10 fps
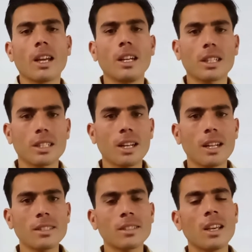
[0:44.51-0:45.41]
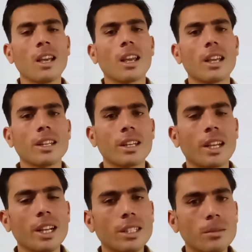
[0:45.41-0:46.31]
Electrons in an
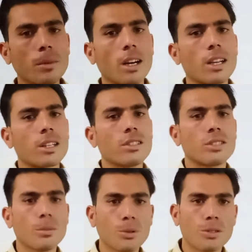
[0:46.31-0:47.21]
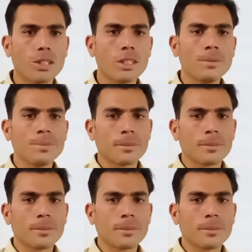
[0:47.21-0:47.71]
atom are distributed